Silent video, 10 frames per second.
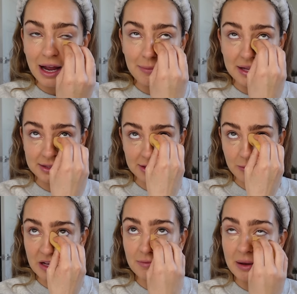I met so
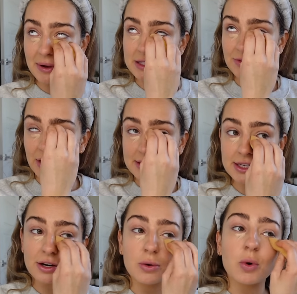many of my best friends
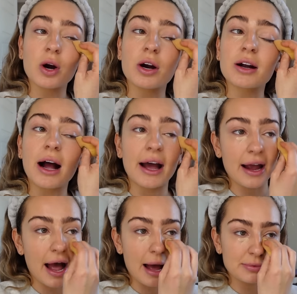here at work.
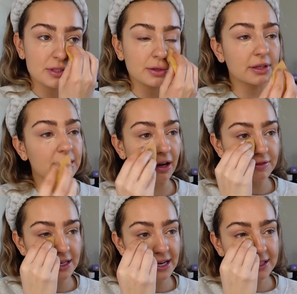I absolutely
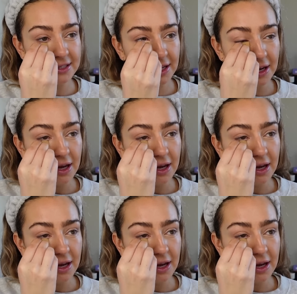loved it.